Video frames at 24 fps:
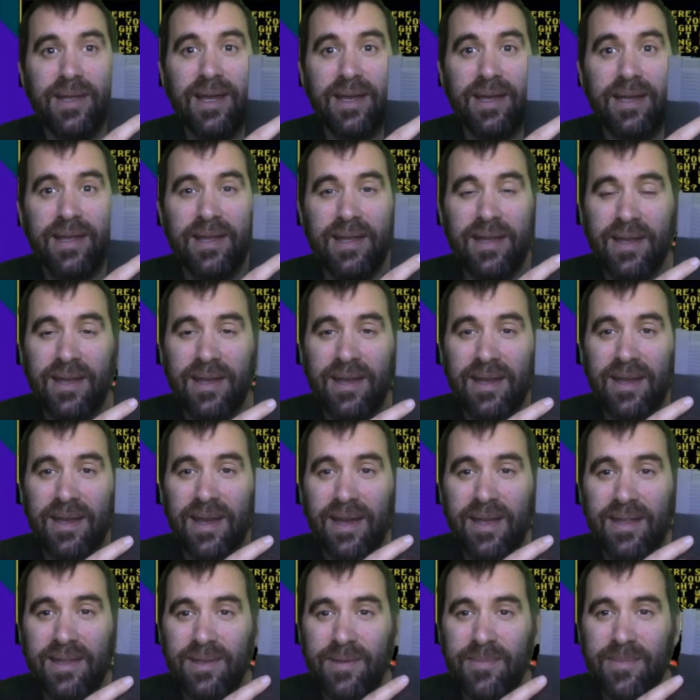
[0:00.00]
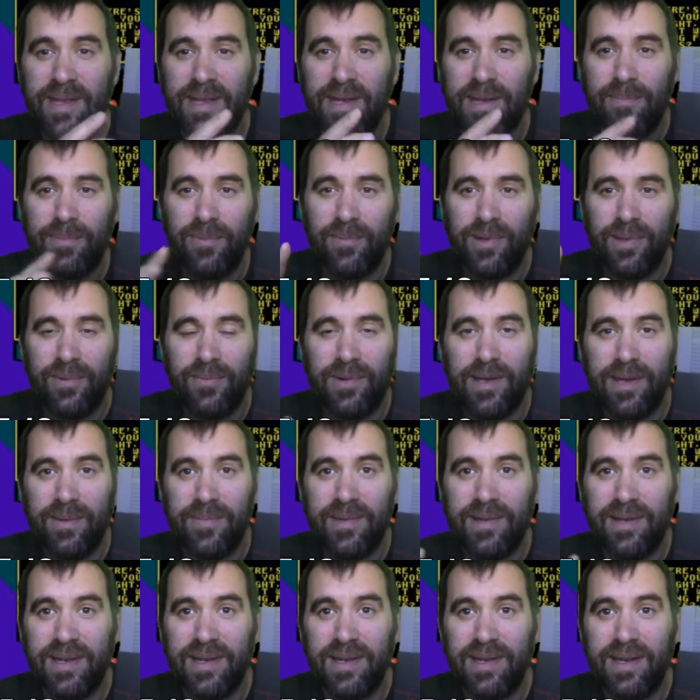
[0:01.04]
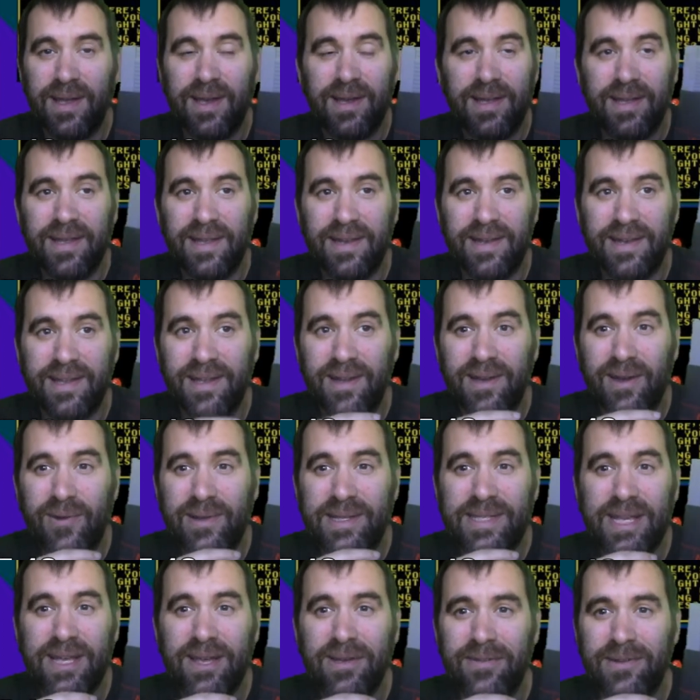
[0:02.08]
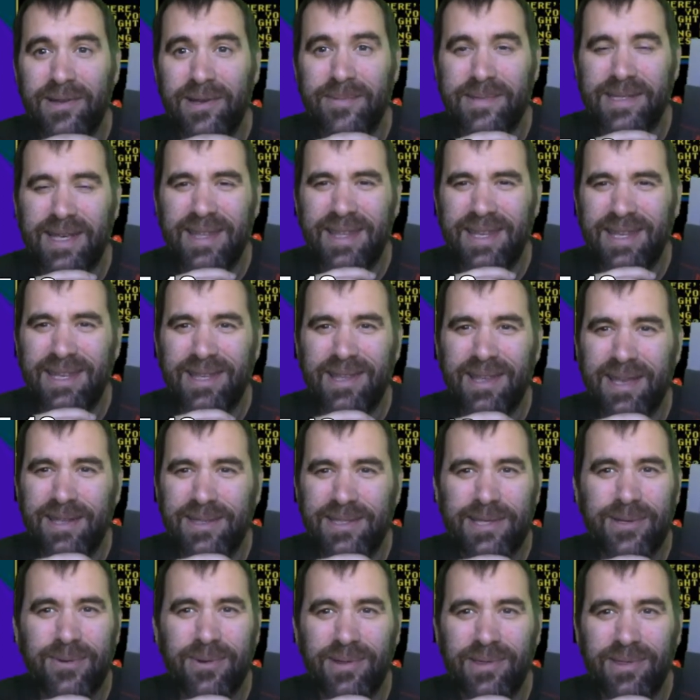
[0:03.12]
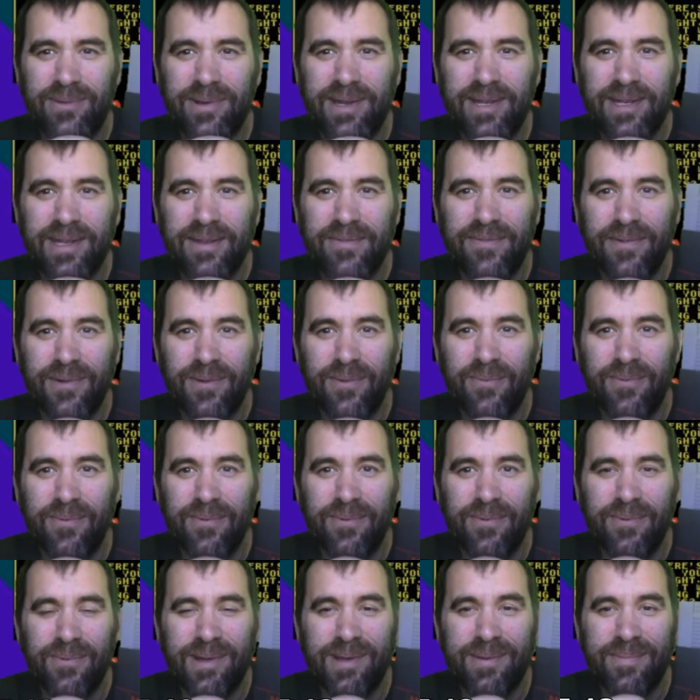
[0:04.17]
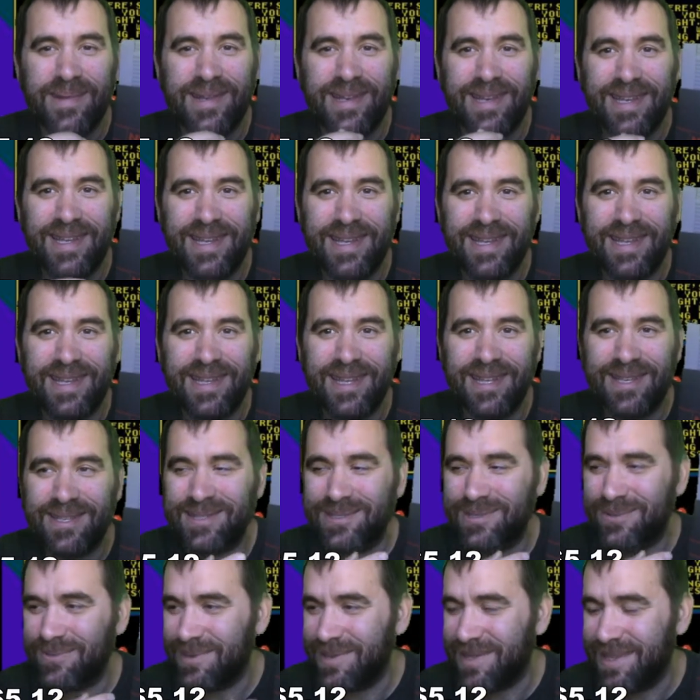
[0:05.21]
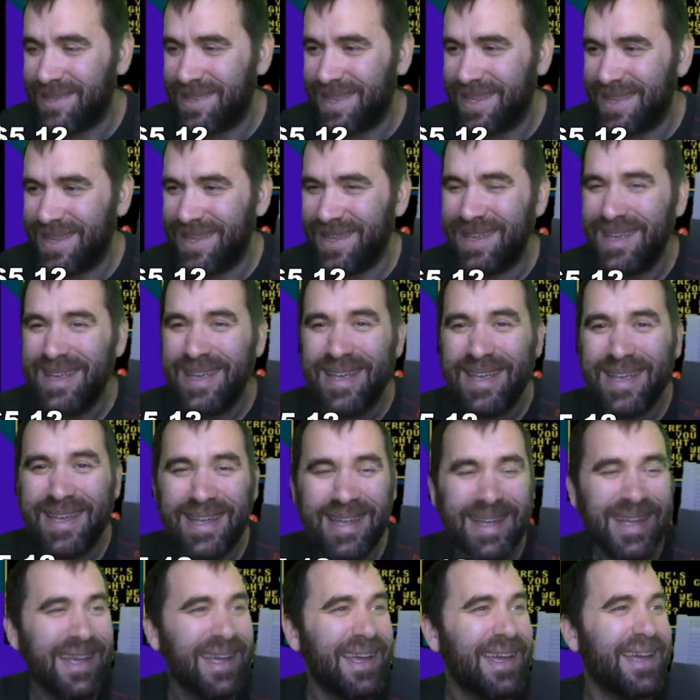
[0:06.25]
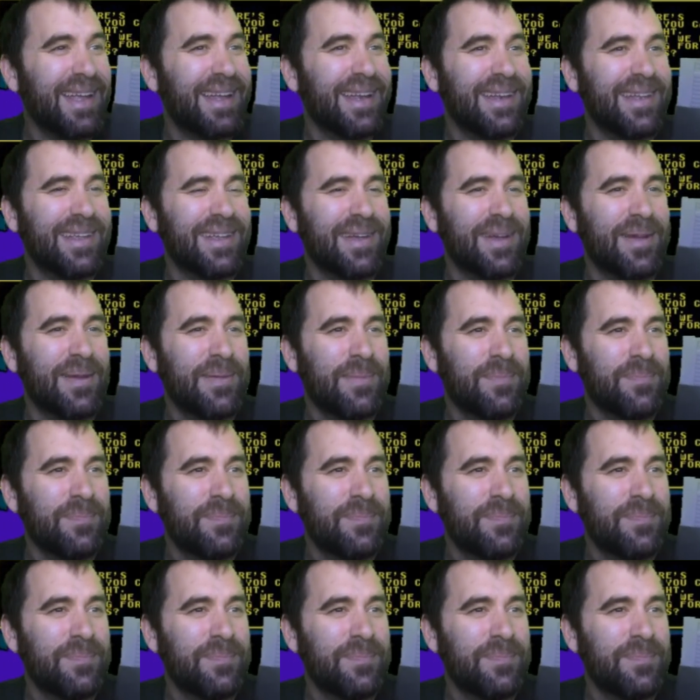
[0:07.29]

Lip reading: Like you meet up with women in hotel rooms. I think like 2 or 3 different women he gets with, and